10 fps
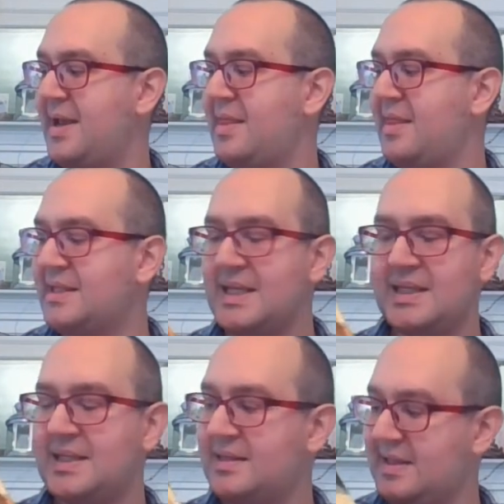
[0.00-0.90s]
And this
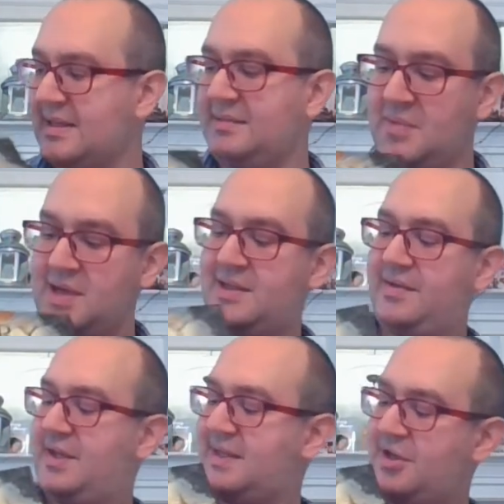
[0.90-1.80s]
is, it says, a
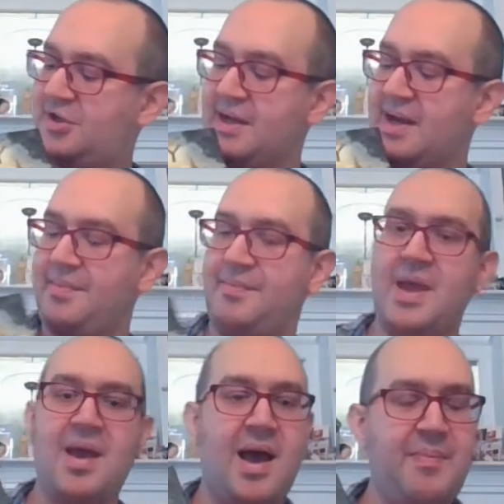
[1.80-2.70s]
civilization game.
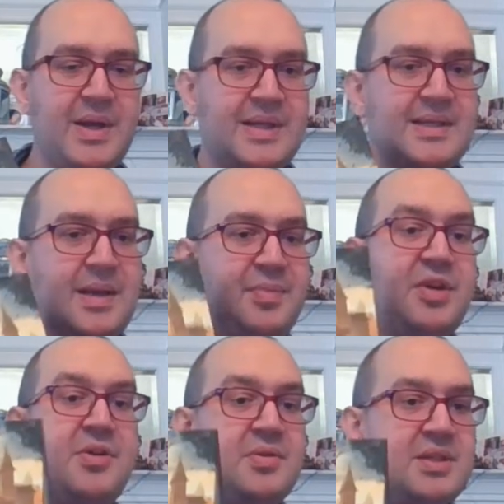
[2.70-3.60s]
I picked this up
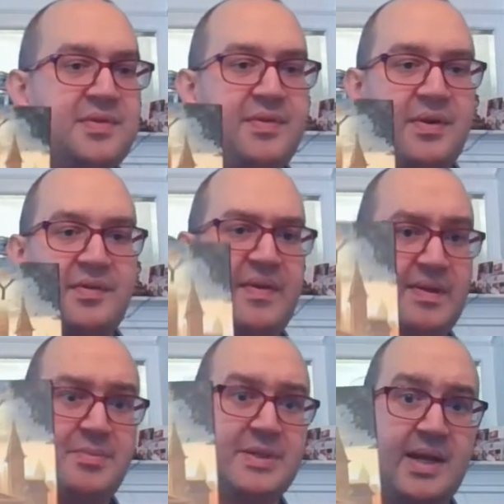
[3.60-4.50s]
used for
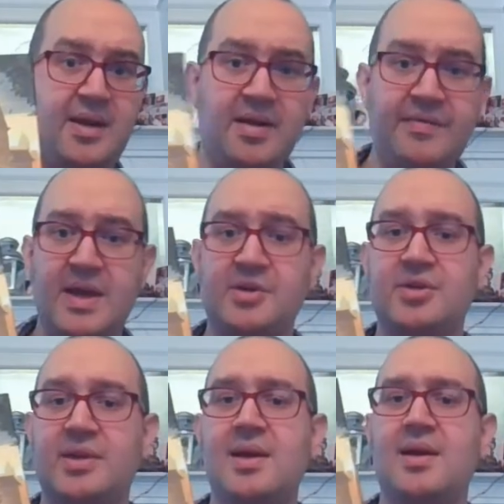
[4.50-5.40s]
50% off,
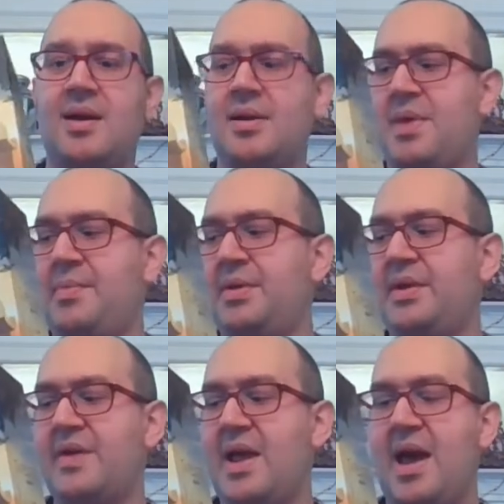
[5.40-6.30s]
actually. I
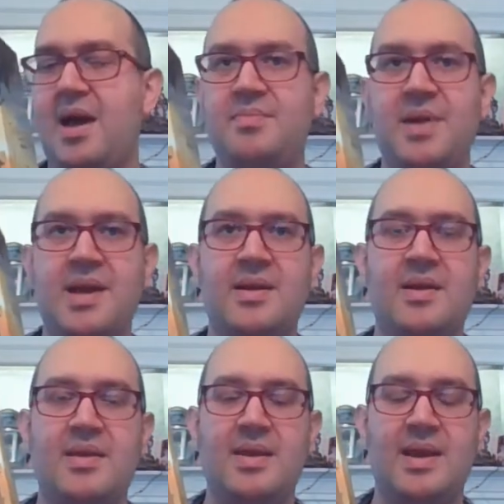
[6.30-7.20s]
believe it had
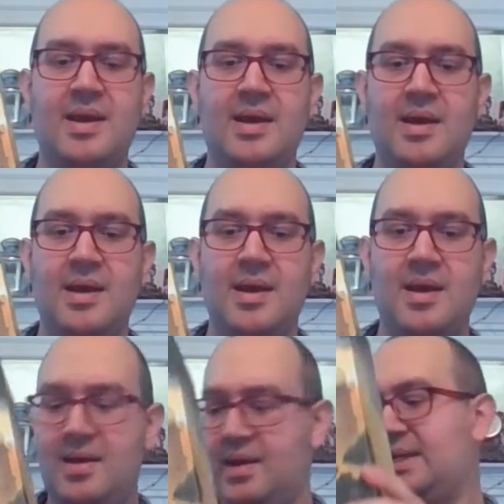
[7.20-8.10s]
been
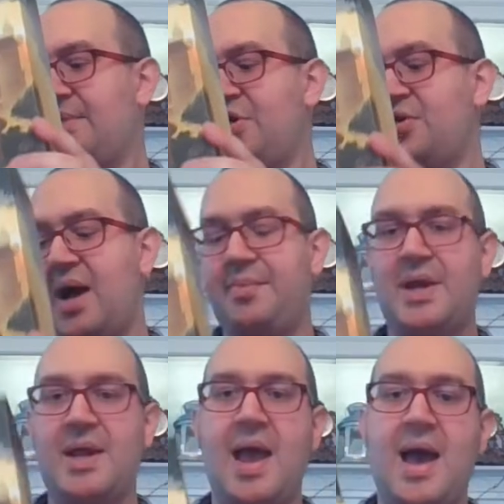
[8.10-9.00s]
a demo
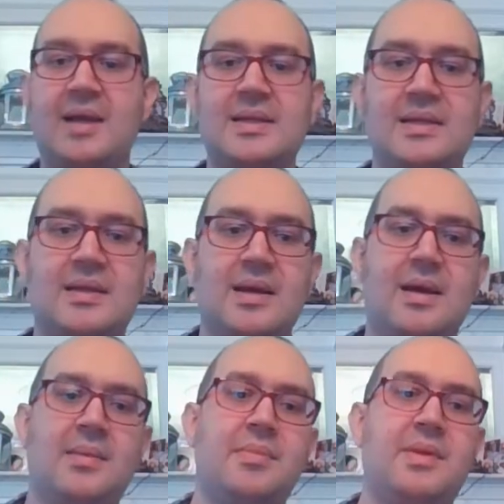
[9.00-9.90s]
copy at
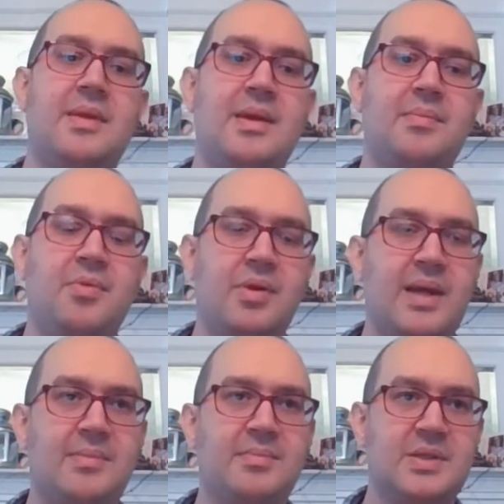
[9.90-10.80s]
the board
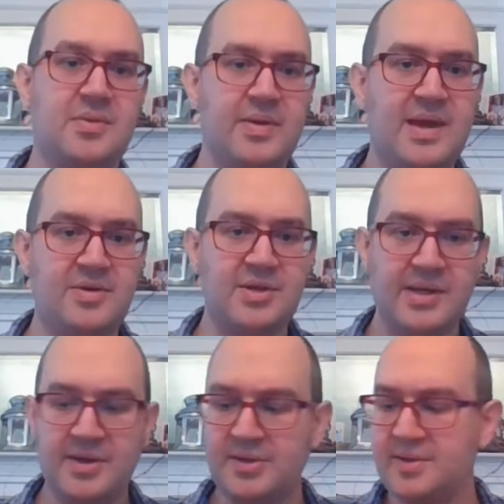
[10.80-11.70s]
game store that I
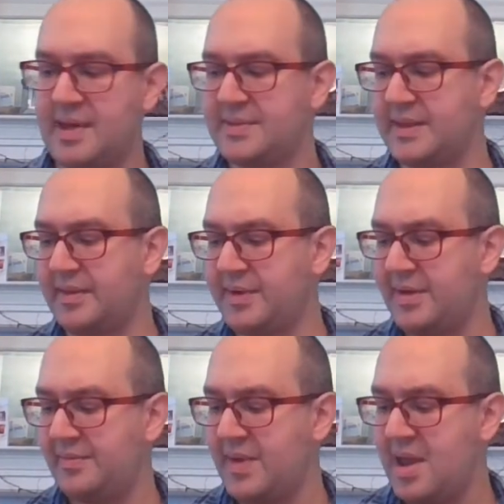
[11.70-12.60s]
usually go to, Games
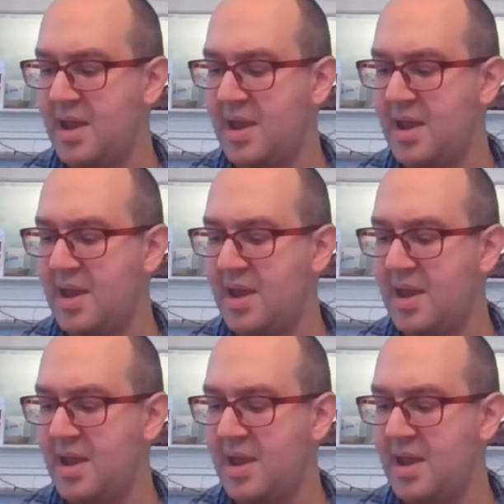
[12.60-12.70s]
Unlimited.